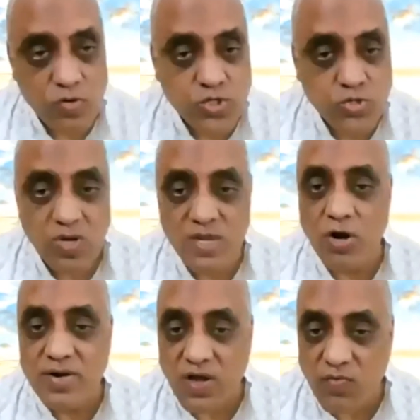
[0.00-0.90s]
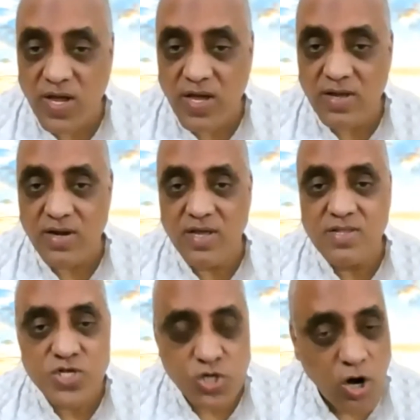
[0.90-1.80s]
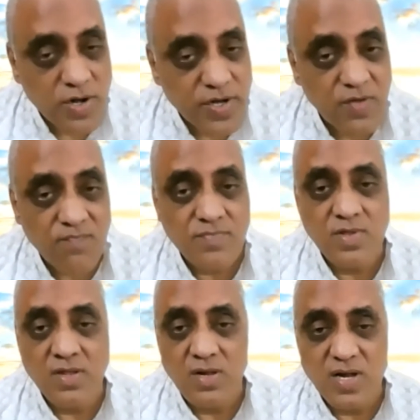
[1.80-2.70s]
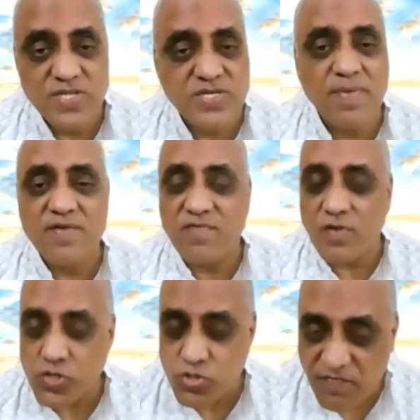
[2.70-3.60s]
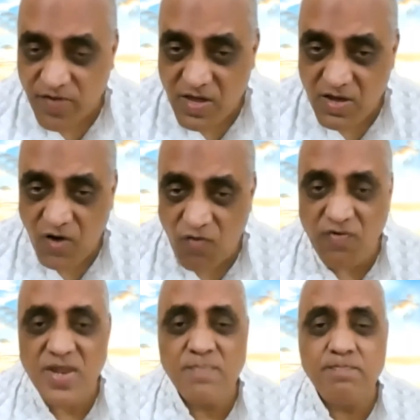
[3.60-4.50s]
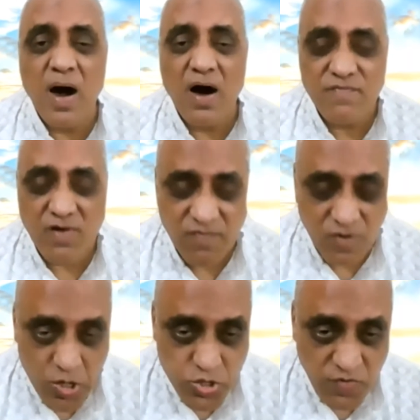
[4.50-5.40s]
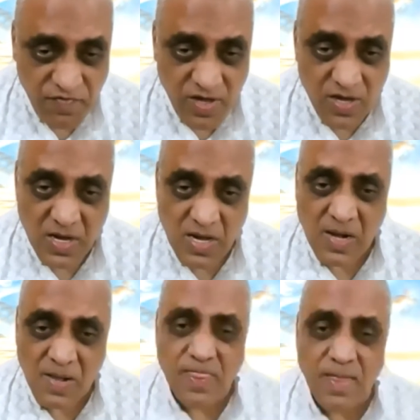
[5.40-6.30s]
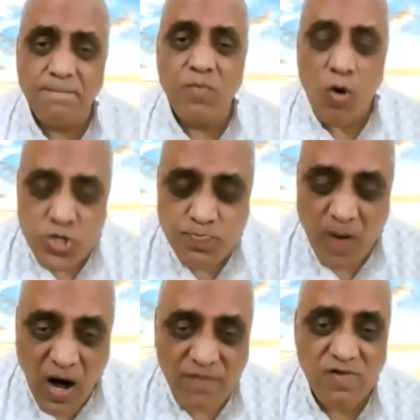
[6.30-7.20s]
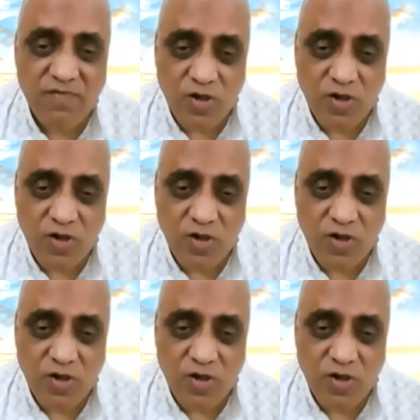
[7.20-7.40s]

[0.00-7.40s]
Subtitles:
those who are not aware, in short, it's a big philosophy, a very powerful philosophy, the most powerful